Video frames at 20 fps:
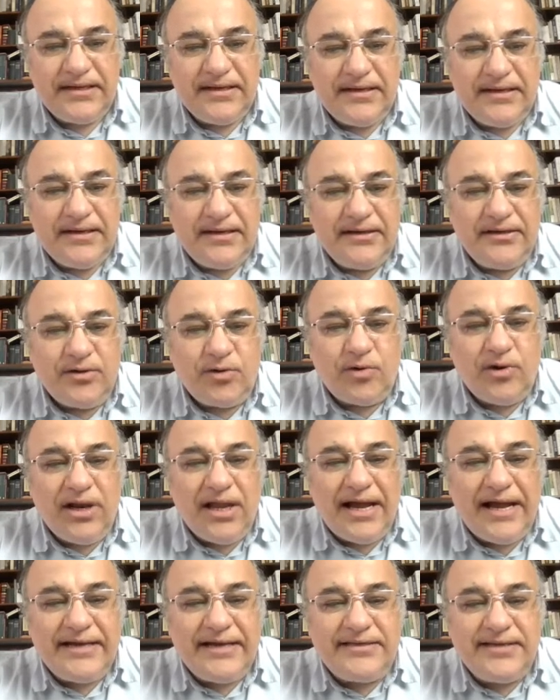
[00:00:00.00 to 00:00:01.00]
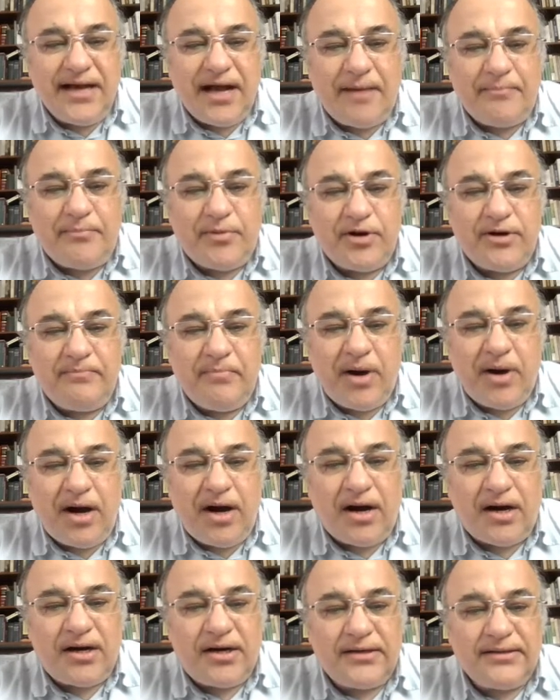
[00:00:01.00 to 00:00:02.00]
nor like the upper
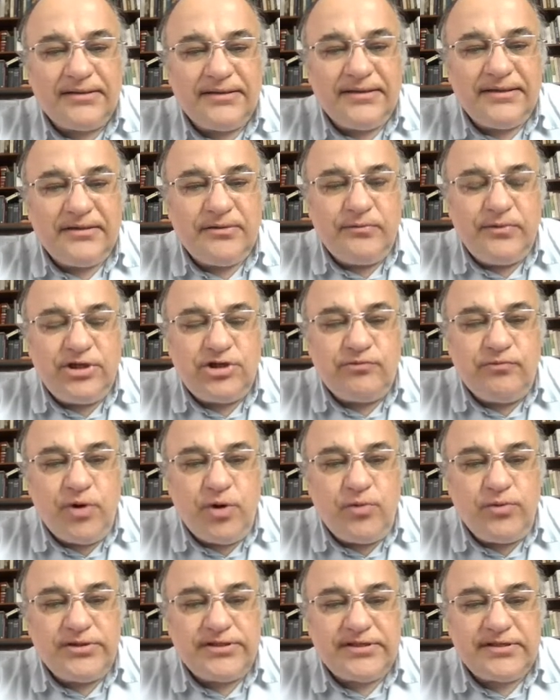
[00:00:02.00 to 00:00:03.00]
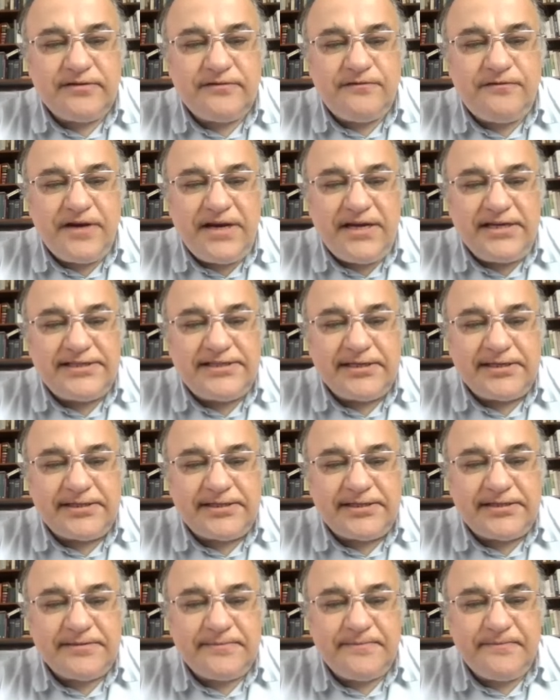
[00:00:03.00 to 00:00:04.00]
bar, which wounds faces
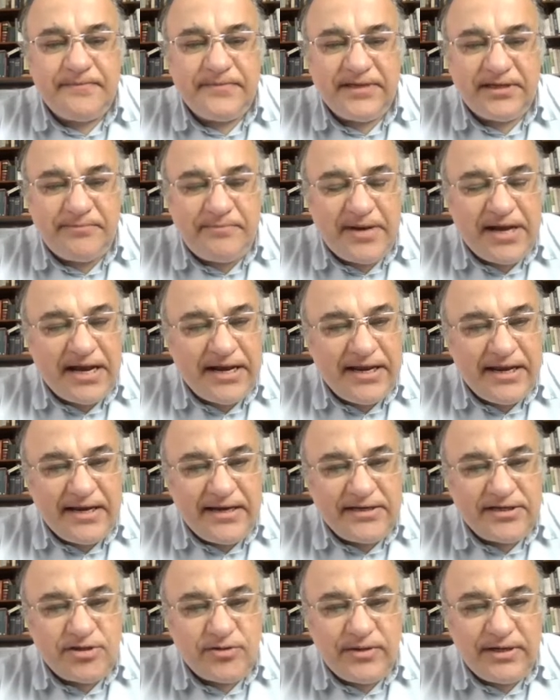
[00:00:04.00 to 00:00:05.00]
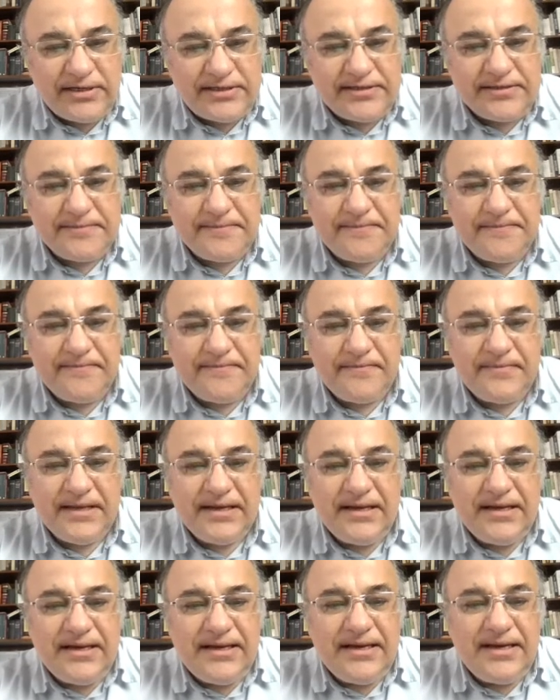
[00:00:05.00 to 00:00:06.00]
that bang into it,
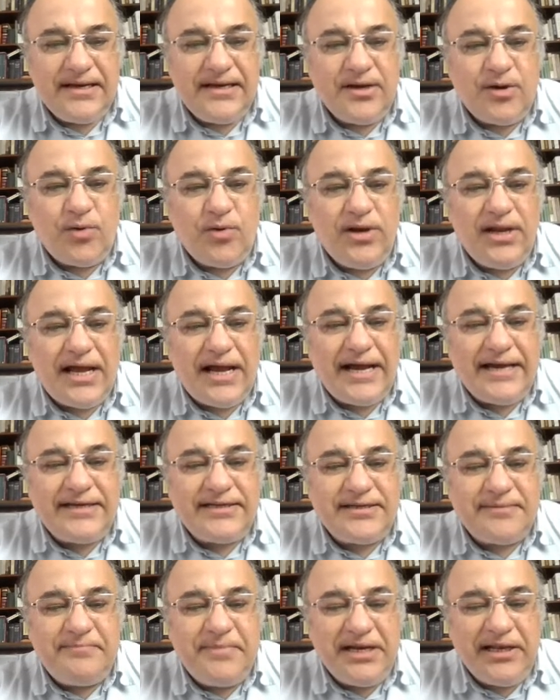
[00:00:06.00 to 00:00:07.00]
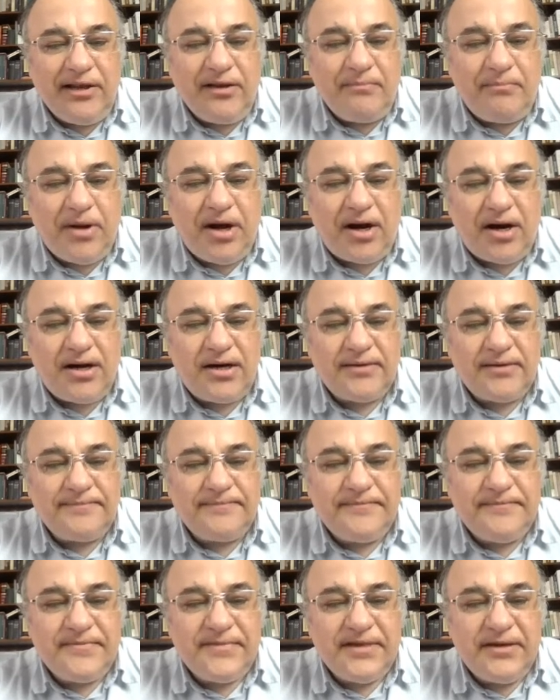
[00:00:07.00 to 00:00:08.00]
nor like the middle bar,
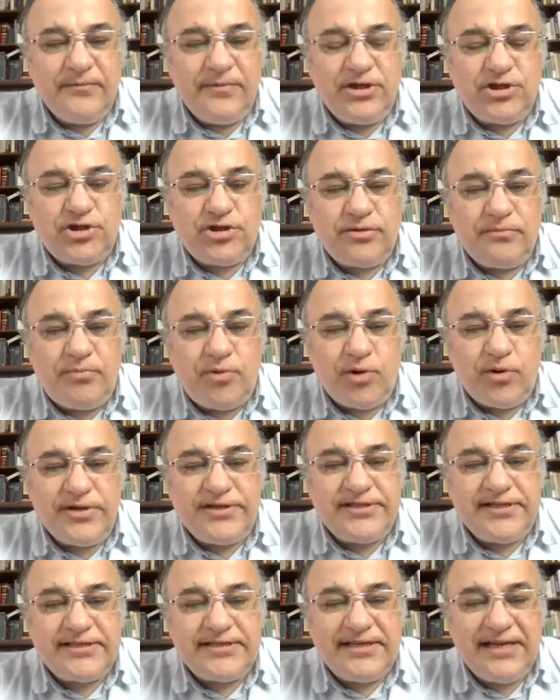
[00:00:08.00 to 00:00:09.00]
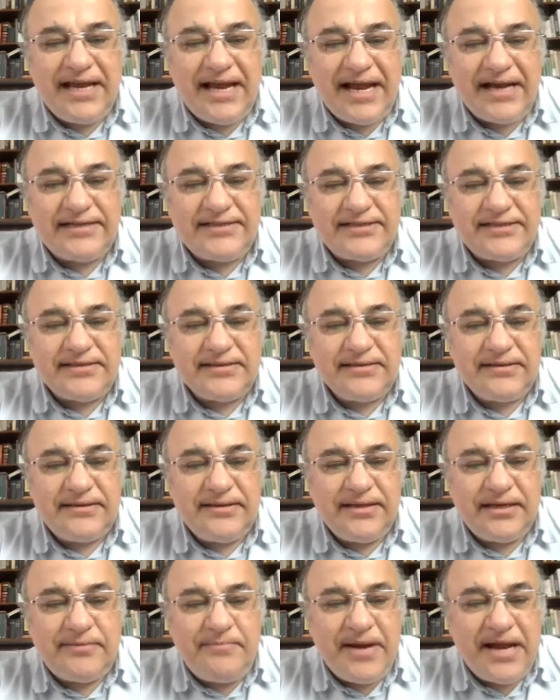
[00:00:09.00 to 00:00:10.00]
which bruises legs
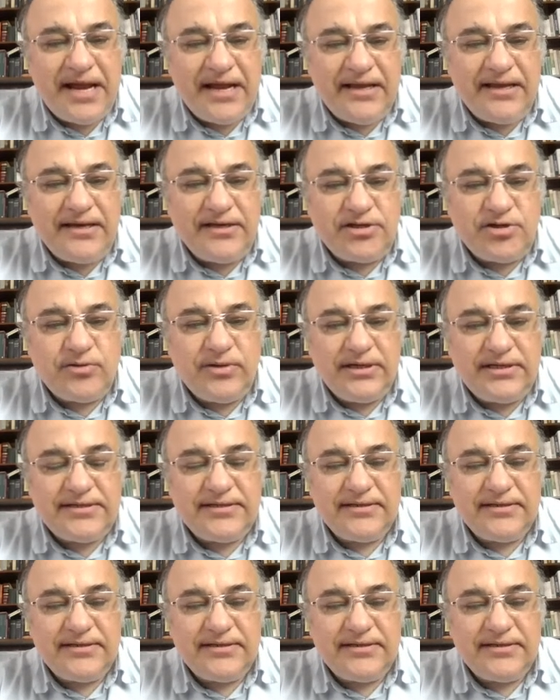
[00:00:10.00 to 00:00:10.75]
that bang into it.